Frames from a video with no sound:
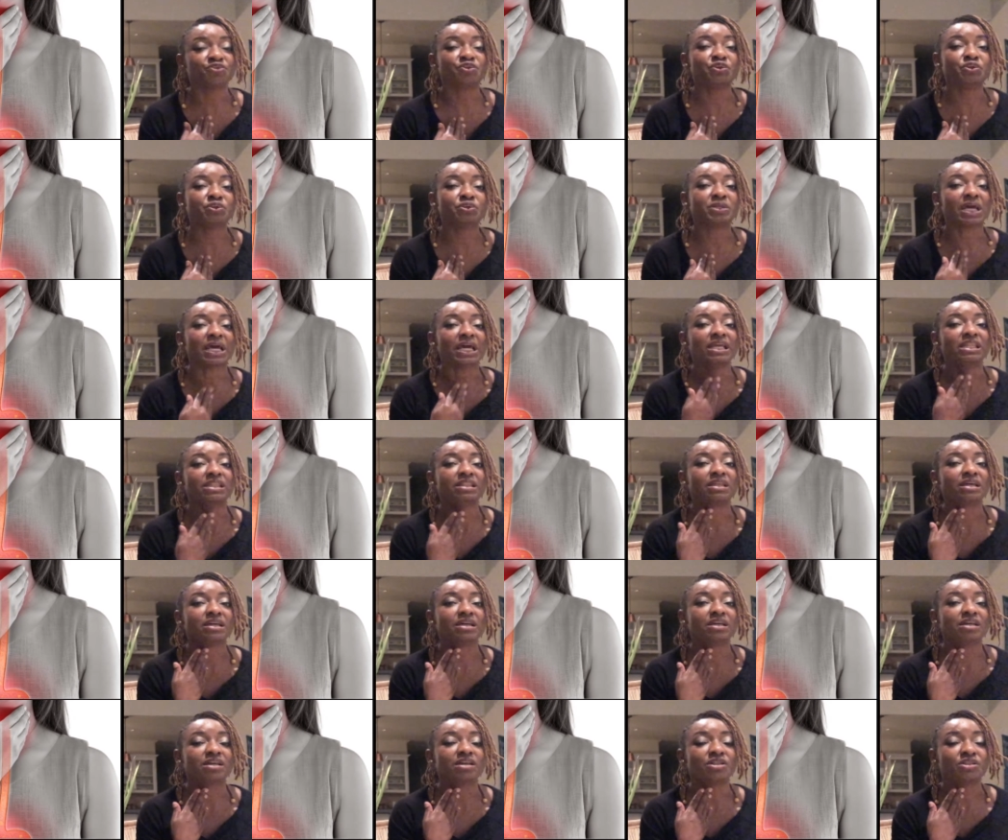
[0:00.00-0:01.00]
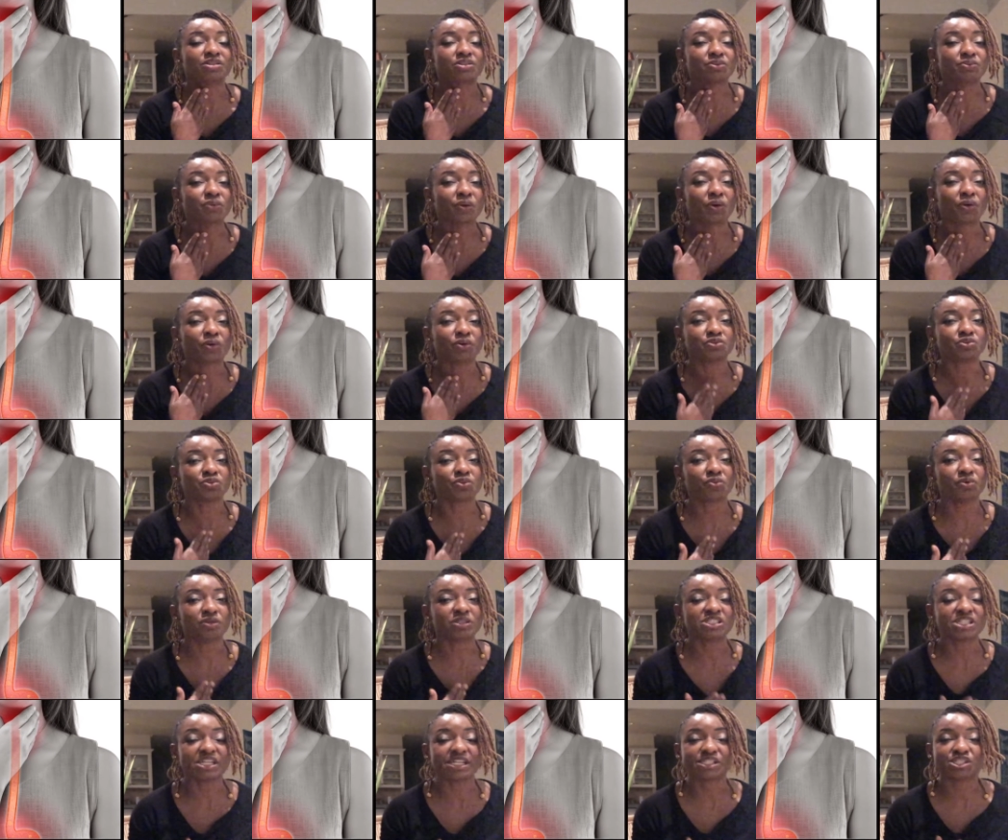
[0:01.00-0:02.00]
food in the throat or
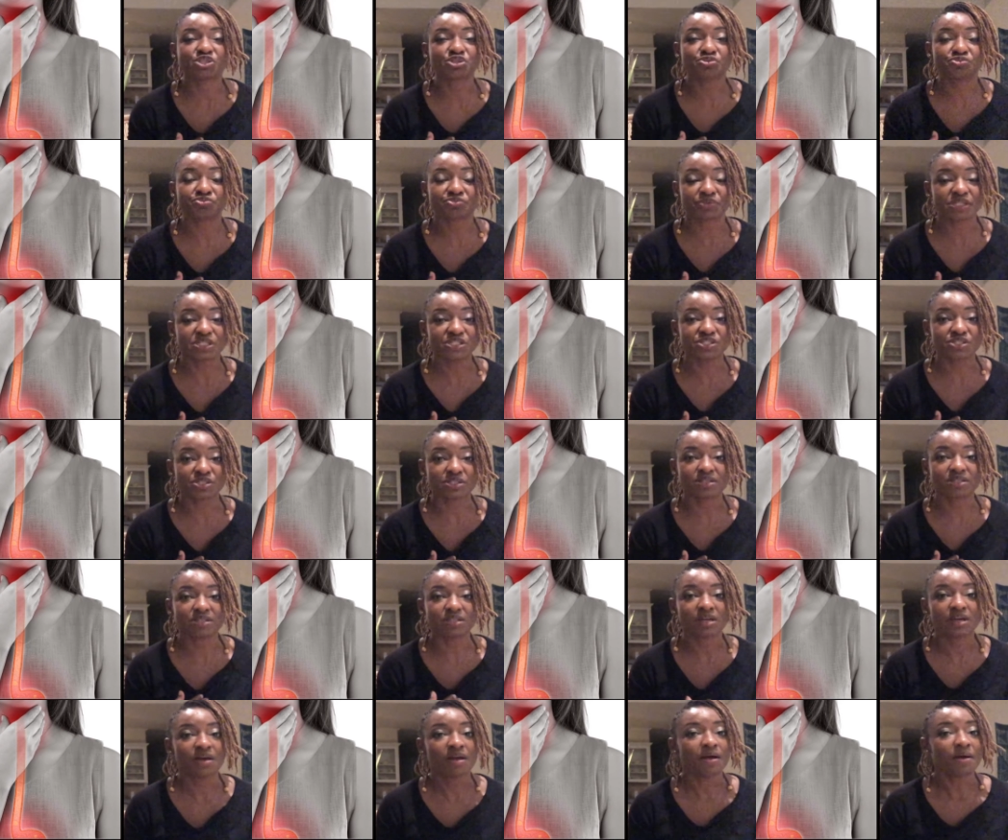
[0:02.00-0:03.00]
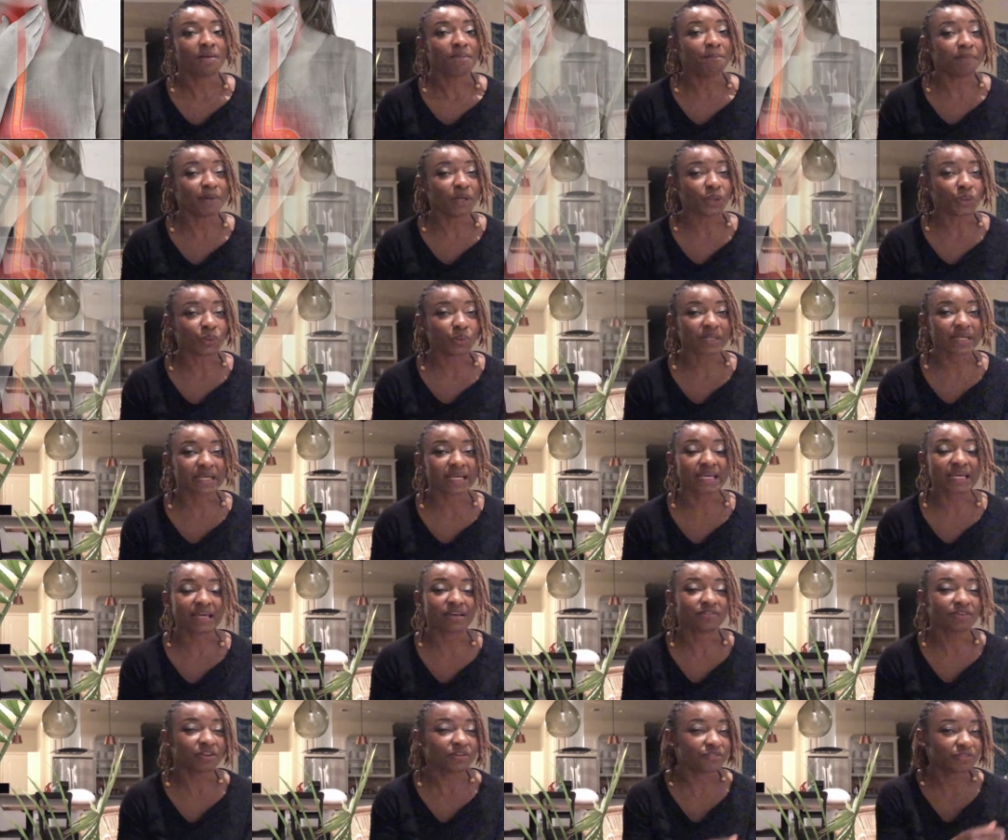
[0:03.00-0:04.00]
chest region,
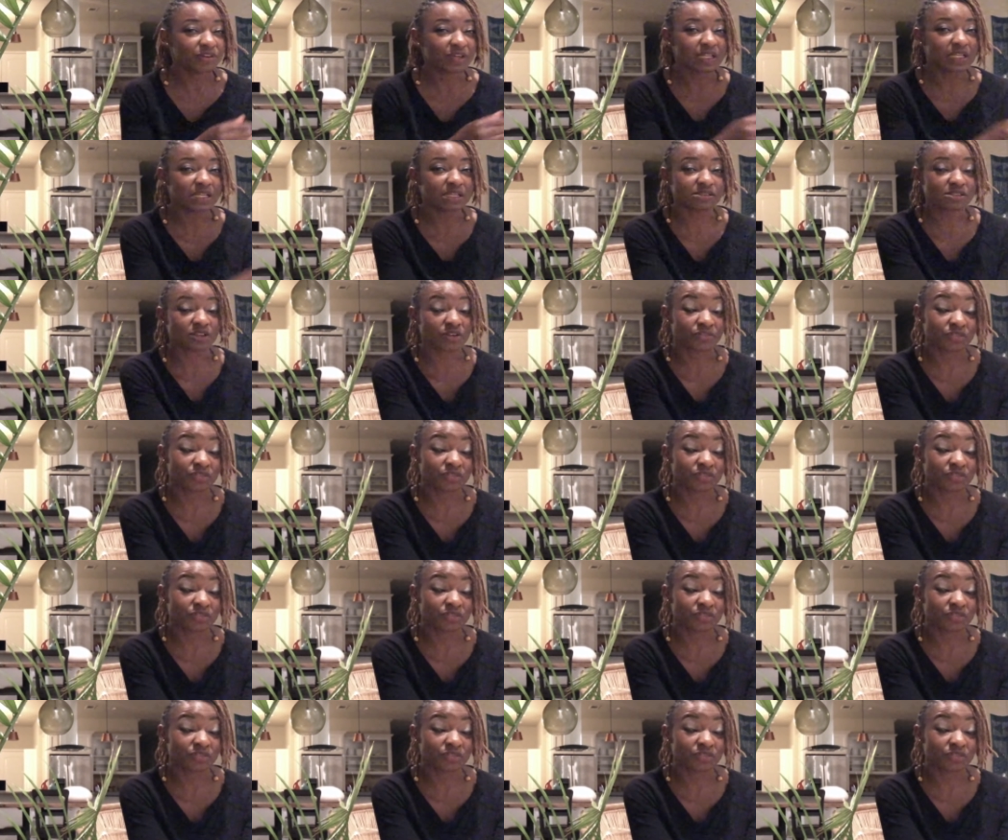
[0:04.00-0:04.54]
bloating, feelings of